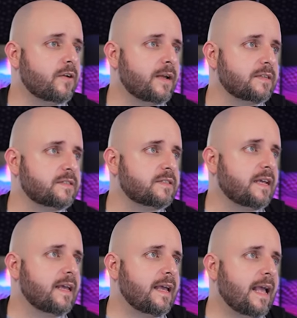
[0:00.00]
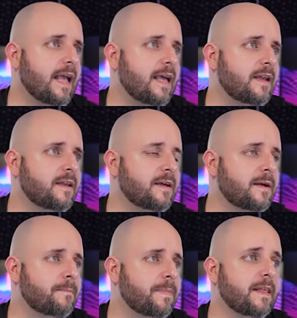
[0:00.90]
there is. And
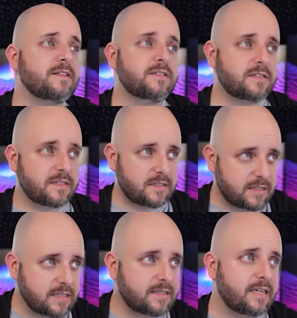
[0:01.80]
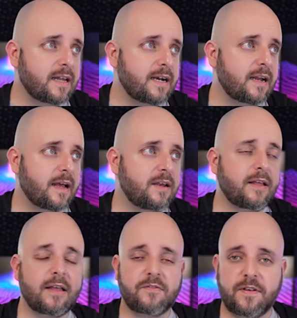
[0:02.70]
um, it's $16.99. You
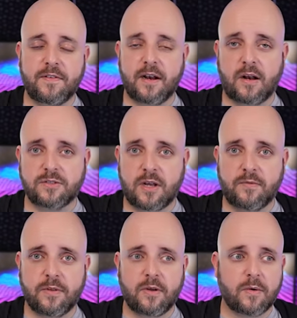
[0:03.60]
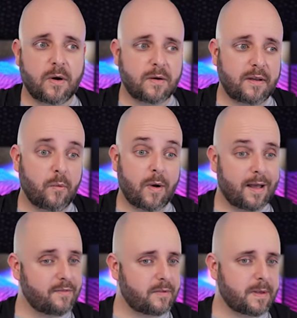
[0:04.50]
can get $50 off with code
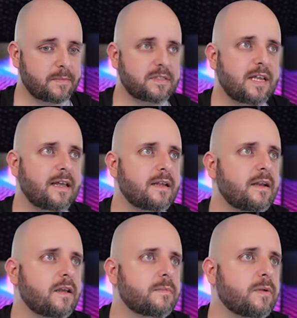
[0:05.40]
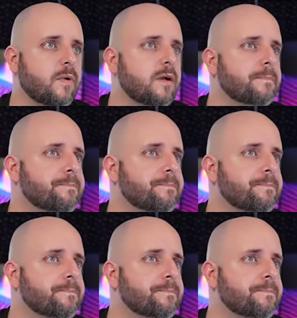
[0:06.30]
RDY, if I'm not mistaken. Could be wrong.